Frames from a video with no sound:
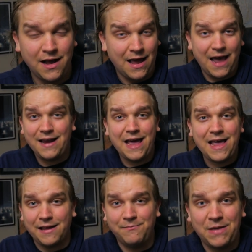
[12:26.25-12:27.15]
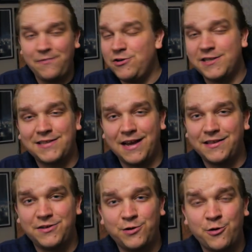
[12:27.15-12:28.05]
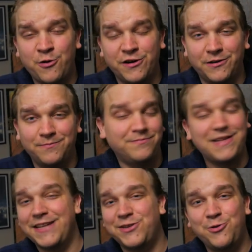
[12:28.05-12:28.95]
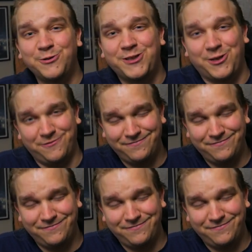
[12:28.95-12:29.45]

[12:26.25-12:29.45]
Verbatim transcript: And hey, if you just like the tutorial, that's cool too.